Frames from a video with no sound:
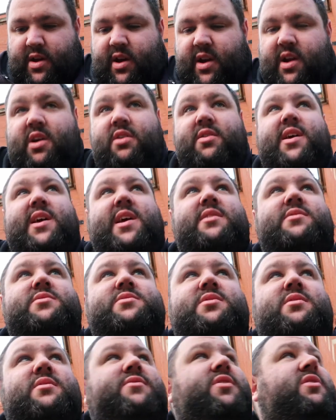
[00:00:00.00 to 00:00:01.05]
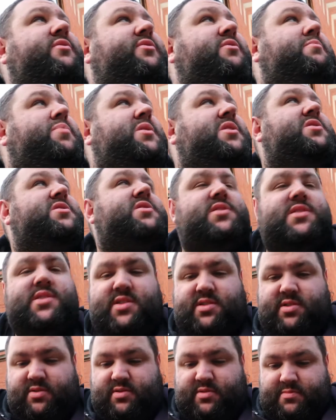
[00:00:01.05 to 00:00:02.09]
And I only counts on evolving Pidgeys
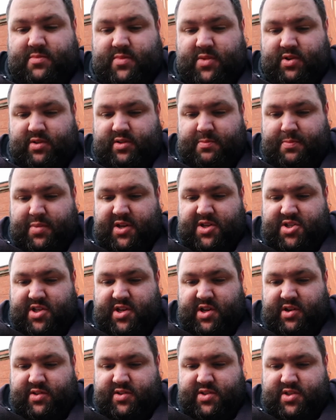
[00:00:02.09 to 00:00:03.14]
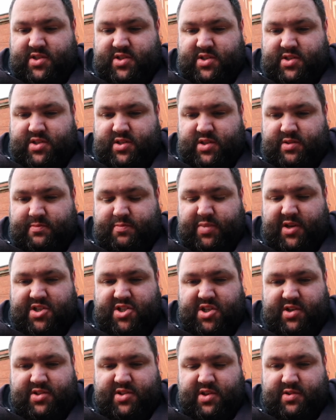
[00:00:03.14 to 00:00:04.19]
this time, not the
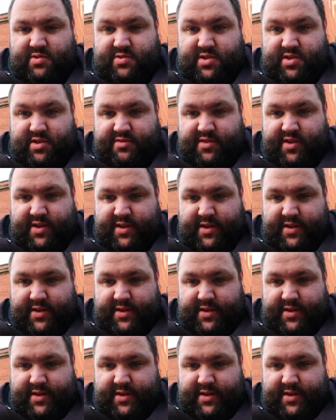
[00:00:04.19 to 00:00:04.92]
Pidgeottos, sorry.